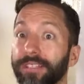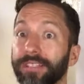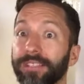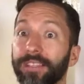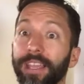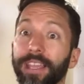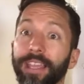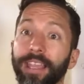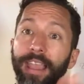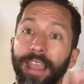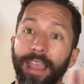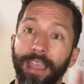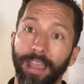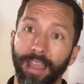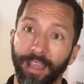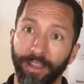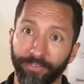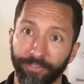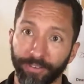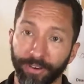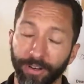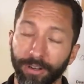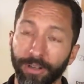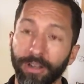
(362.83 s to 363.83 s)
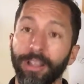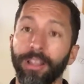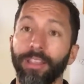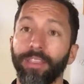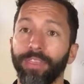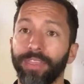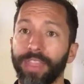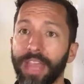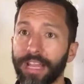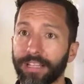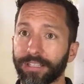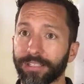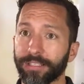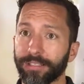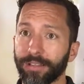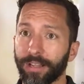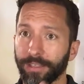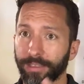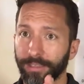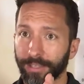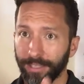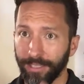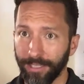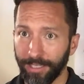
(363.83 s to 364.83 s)
thing ever. That's
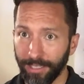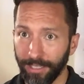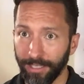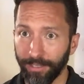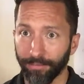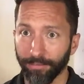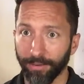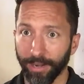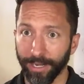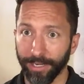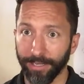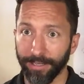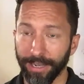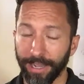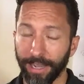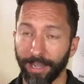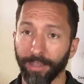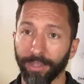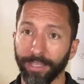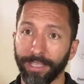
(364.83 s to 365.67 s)
not the key right now.